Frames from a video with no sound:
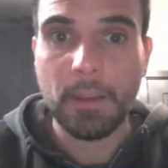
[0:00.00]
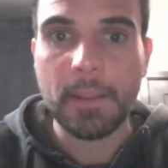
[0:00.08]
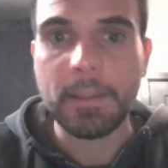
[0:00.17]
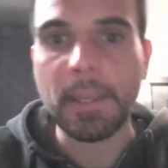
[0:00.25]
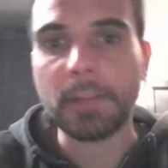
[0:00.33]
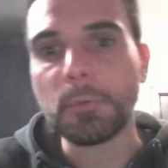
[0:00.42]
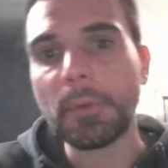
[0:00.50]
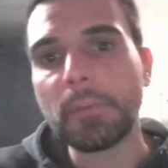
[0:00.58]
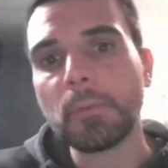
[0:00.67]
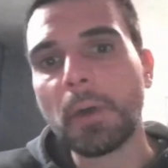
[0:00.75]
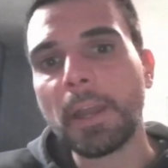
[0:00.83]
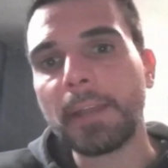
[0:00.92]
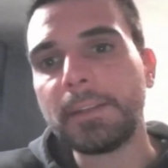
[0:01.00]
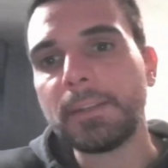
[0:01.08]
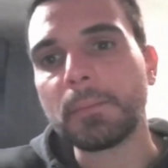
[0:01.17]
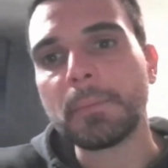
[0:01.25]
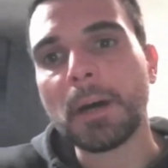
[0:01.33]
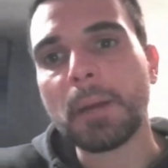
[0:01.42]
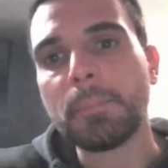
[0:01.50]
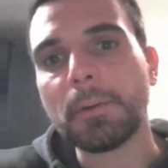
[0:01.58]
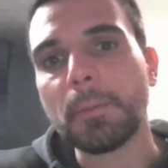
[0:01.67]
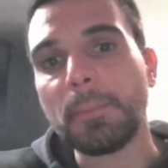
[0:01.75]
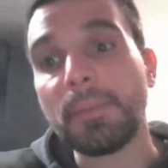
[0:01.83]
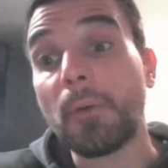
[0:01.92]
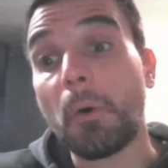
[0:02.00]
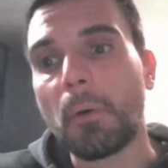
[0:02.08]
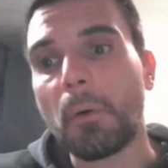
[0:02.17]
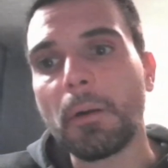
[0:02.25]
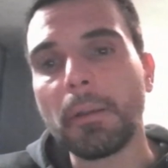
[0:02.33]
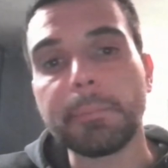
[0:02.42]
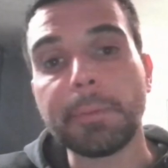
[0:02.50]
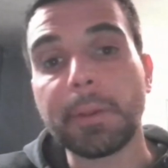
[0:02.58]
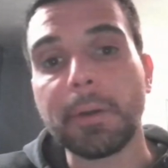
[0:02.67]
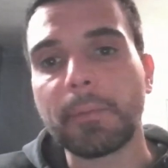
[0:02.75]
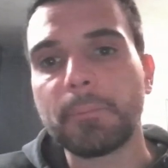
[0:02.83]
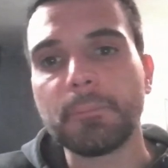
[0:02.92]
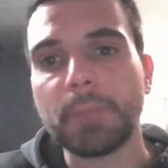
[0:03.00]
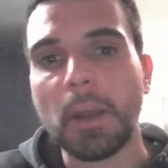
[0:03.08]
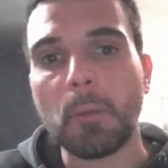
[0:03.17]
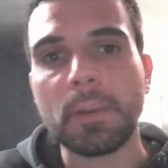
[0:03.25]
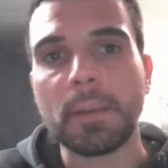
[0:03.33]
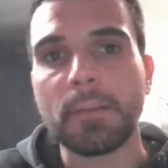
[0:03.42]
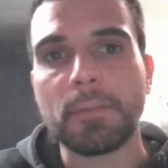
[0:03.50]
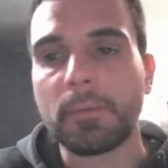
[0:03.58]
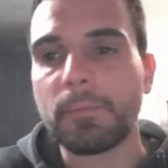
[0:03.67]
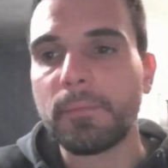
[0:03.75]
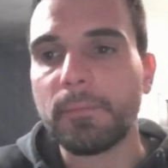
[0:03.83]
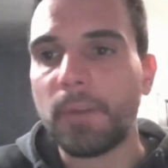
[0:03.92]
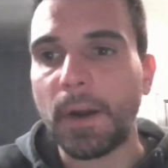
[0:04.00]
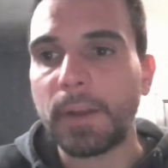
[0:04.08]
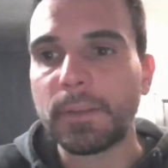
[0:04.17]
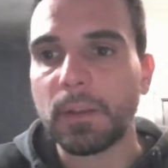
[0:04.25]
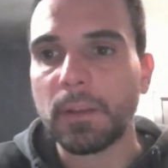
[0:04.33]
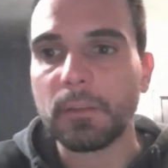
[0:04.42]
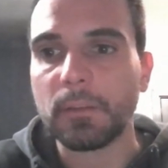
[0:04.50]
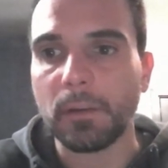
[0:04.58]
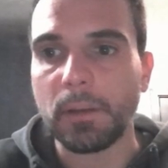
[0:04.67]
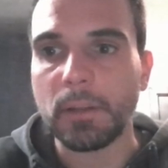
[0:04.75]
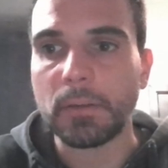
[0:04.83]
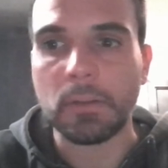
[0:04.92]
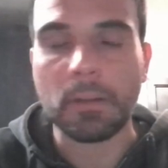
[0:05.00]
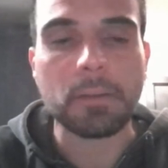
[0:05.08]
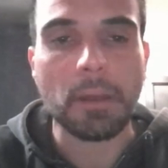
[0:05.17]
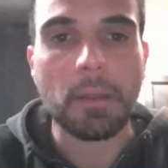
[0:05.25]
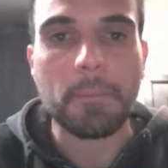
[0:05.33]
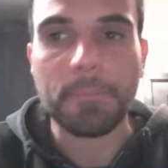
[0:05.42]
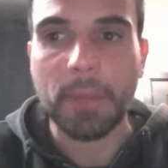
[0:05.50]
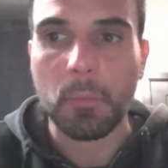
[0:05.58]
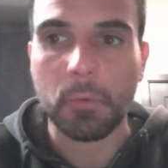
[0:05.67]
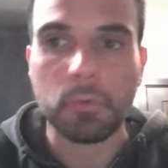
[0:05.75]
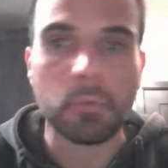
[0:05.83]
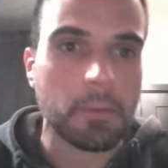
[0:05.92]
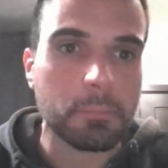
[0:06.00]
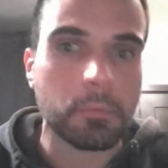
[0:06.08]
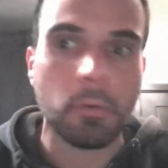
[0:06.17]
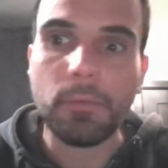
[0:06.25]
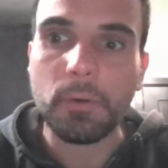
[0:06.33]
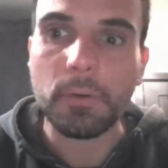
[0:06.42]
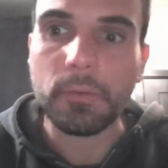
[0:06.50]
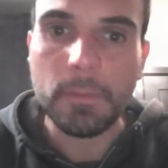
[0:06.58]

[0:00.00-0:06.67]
Yeah, the reason why I didn't map before is because I will never fight against the lieutenant. I want to explore first.